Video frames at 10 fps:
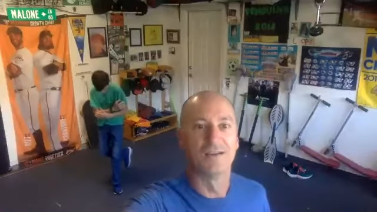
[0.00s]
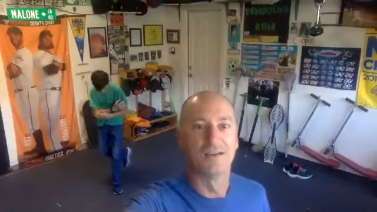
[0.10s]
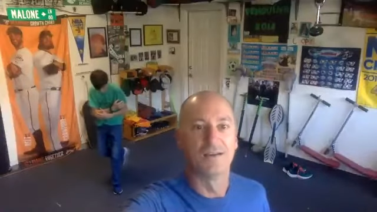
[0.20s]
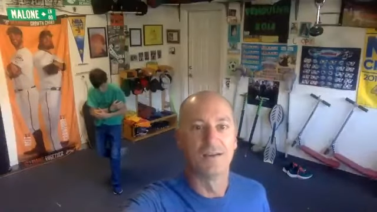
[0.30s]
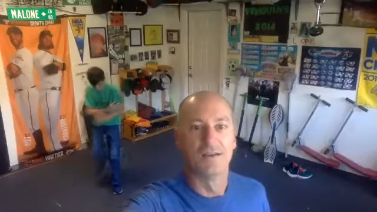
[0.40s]

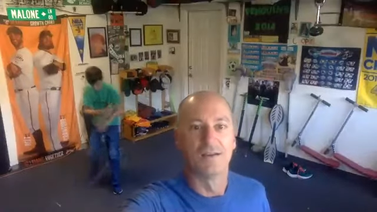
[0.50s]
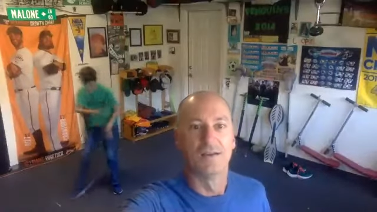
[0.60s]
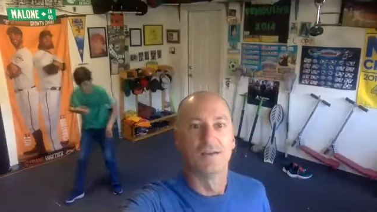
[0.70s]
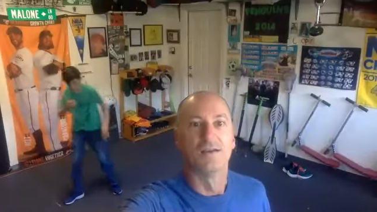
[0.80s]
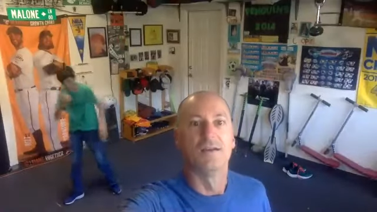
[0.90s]

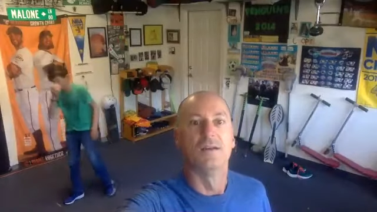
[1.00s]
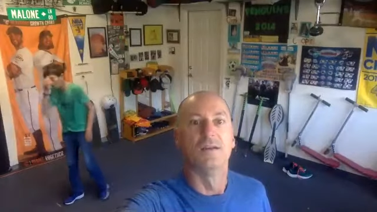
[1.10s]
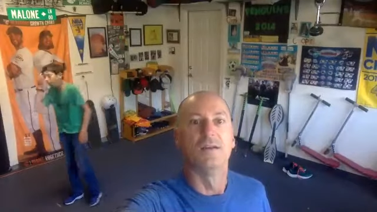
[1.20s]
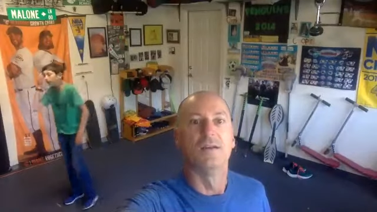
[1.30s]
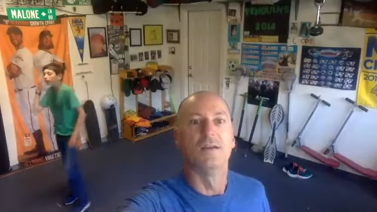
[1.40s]

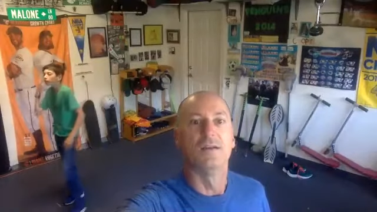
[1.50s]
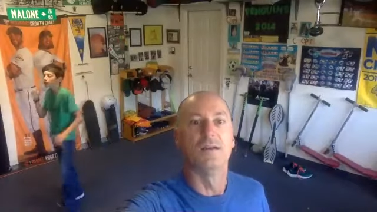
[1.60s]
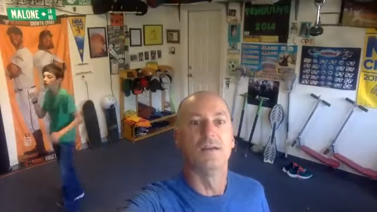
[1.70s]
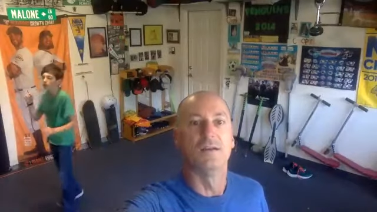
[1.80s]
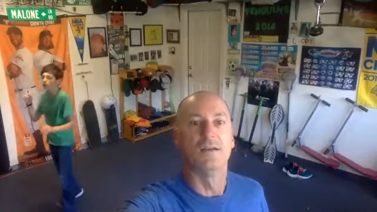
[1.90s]

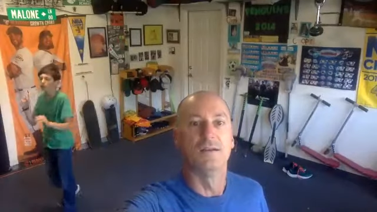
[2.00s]
Nothing is said.